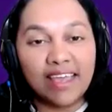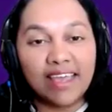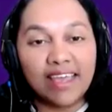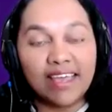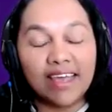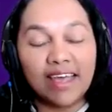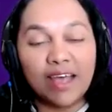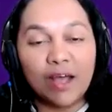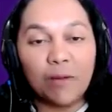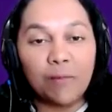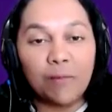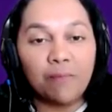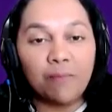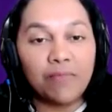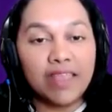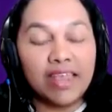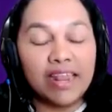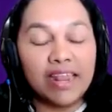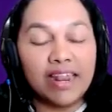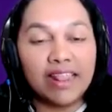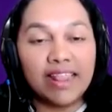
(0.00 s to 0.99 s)
to take
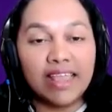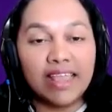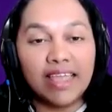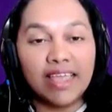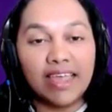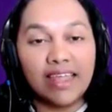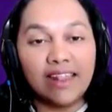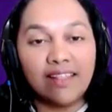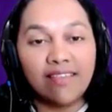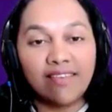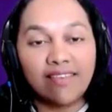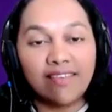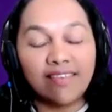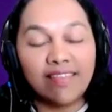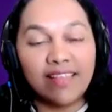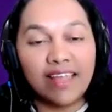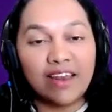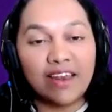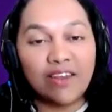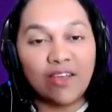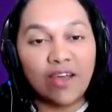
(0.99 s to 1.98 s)
anything
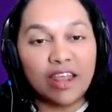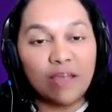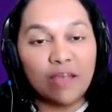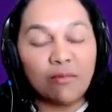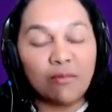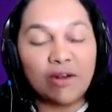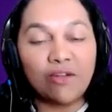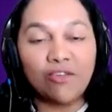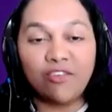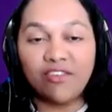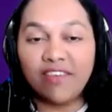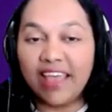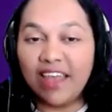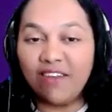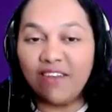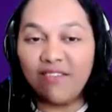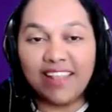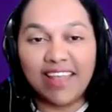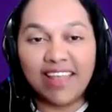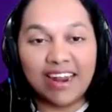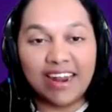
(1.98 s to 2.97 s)
else that you're able to
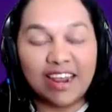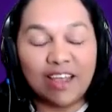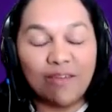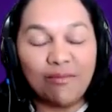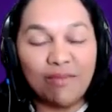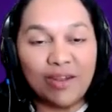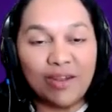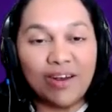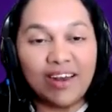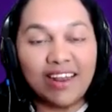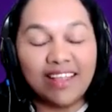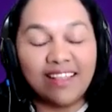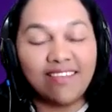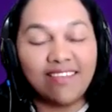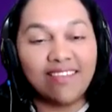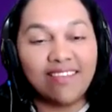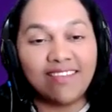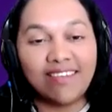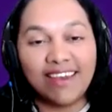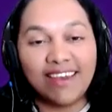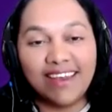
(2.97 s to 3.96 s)
share with our community.
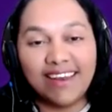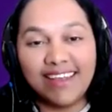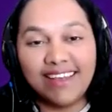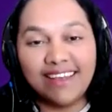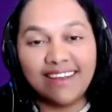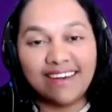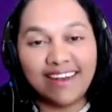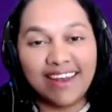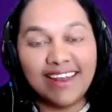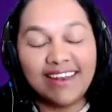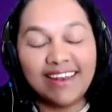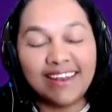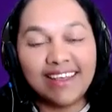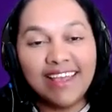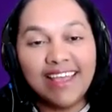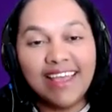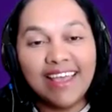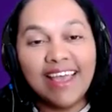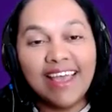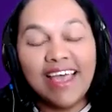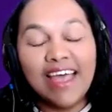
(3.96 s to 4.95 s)
This is really
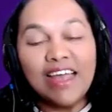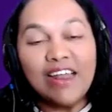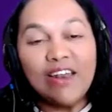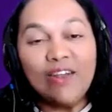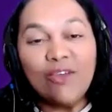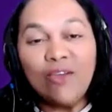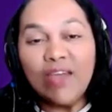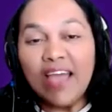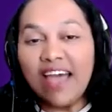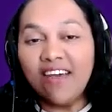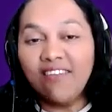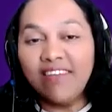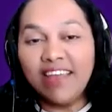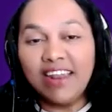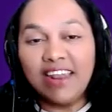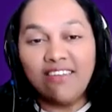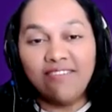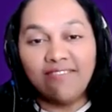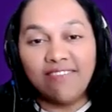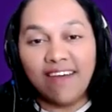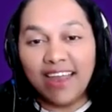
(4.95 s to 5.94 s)
great. Do you
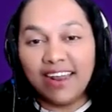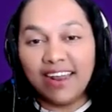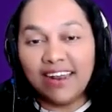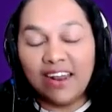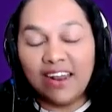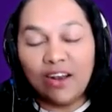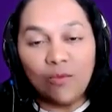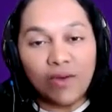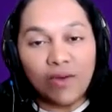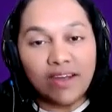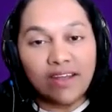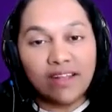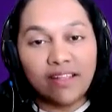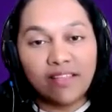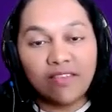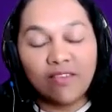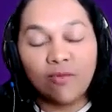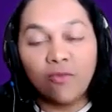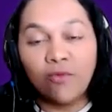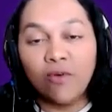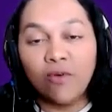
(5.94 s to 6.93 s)
have any final
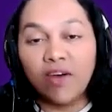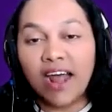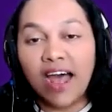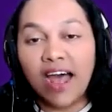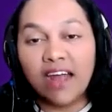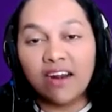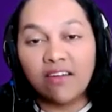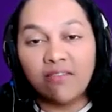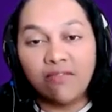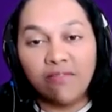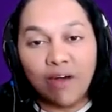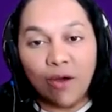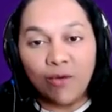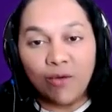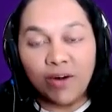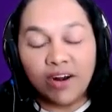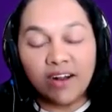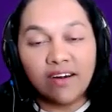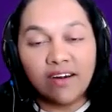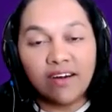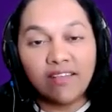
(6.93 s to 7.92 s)
words for our
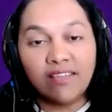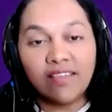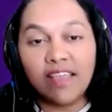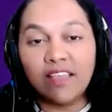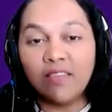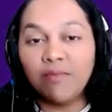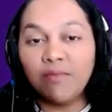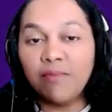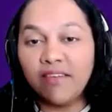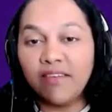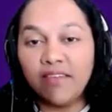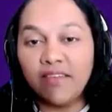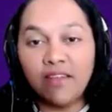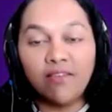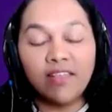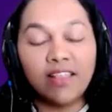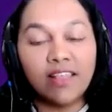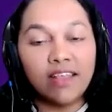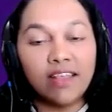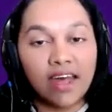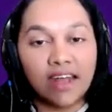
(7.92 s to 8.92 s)
founders,
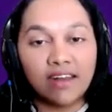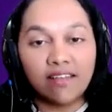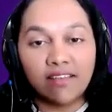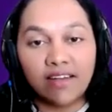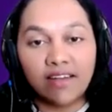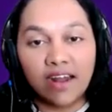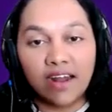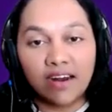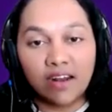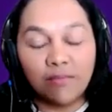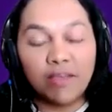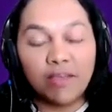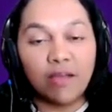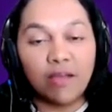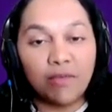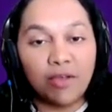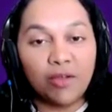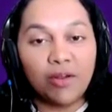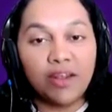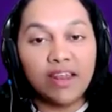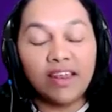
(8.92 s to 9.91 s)
especially within our
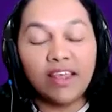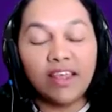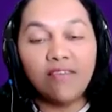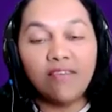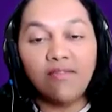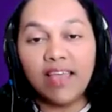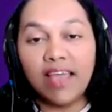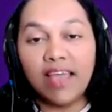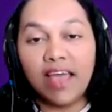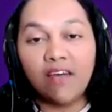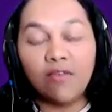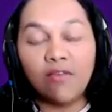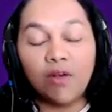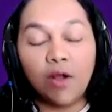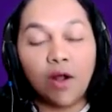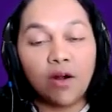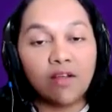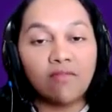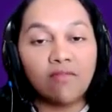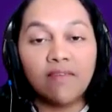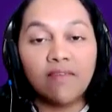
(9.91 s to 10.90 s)
startup community? We
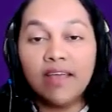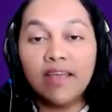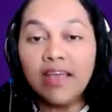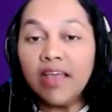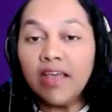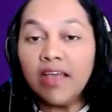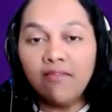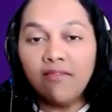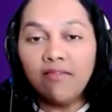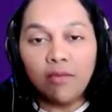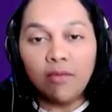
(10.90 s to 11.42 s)
have a lot of